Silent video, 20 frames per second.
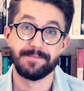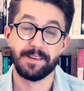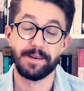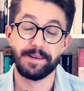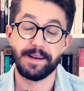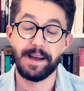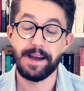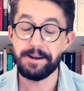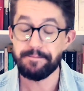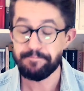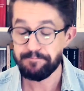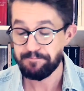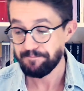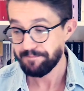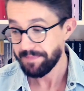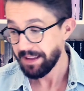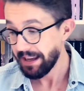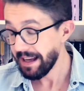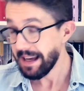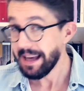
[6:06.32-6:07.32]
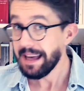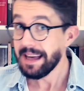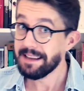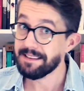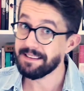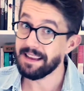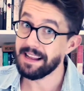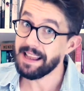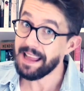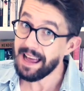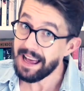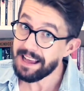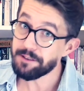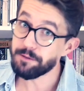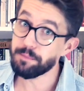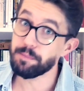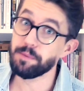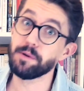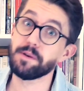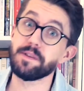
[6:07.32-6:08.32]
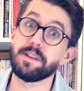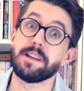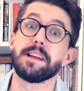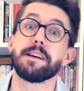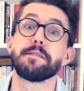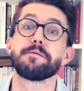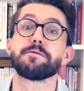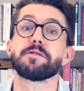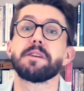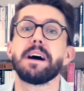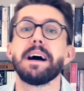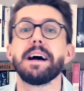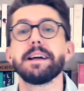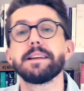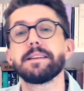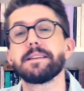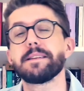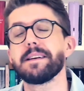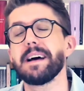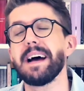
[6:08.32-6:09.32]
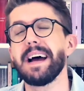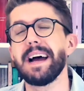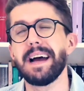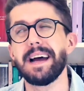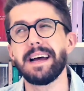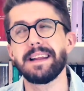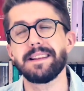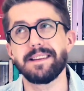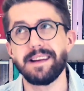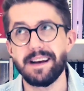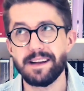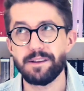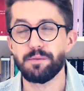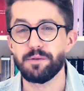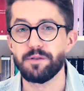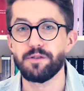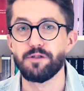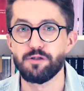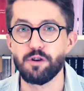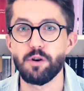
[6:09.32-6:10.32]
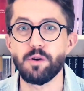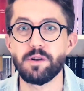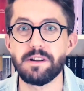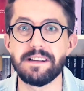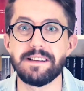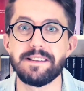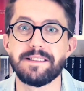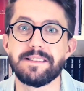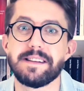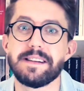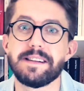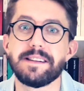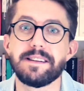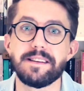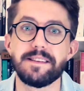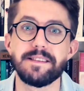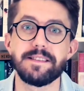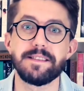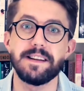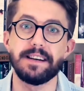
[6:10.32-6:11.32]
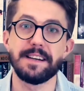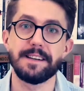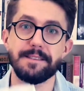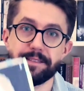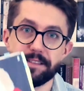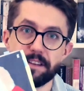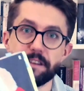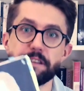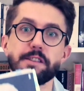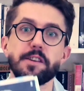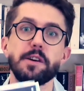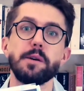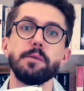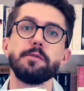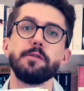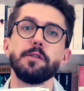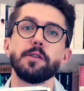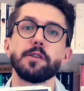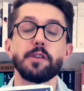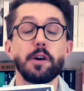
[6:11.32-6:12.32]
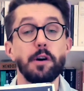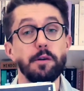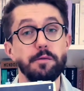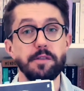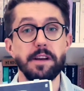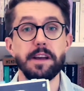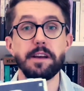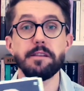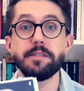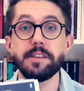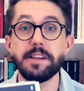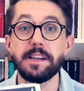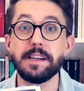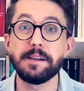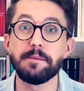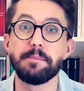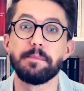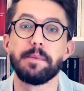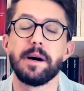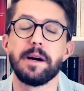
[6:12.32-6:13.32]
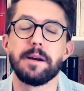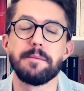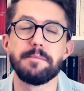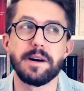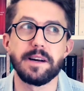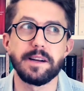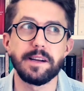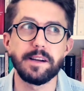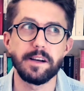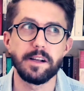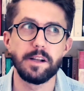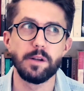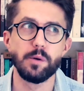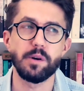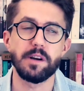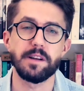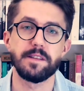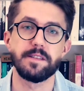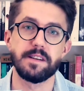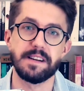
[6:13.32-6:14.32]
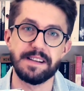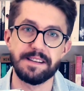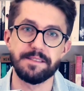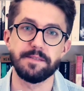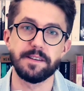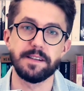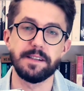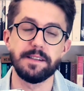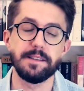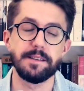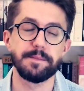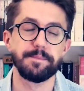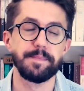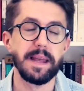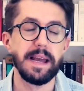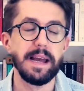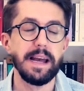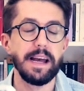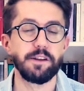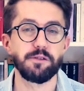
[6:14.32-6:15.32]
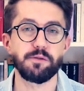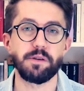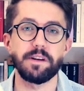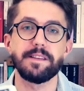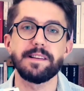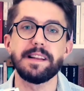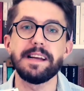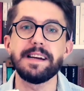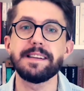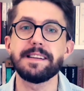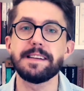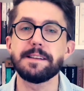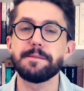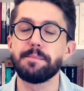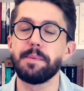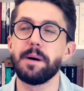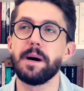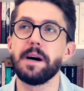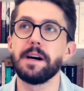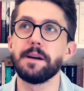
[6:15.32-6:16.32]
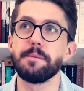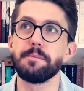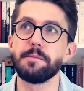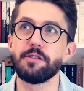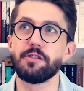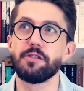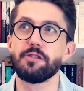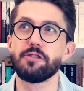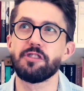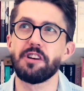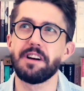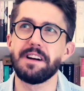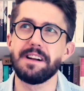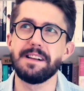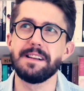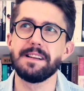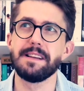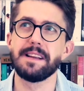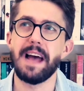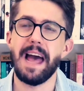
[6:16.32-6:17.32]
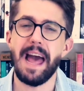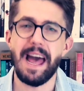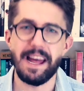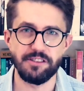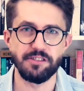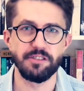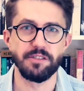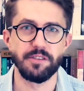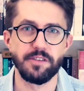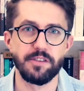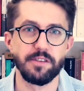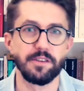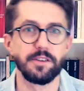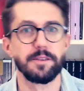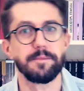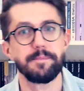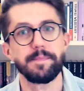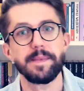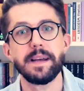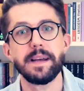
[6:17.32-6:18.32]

Okay? The last book that I've read, and that was shortlisted, is The Discomfort of Evening by Marieke Rijneveld, translated by Michele Hutchison.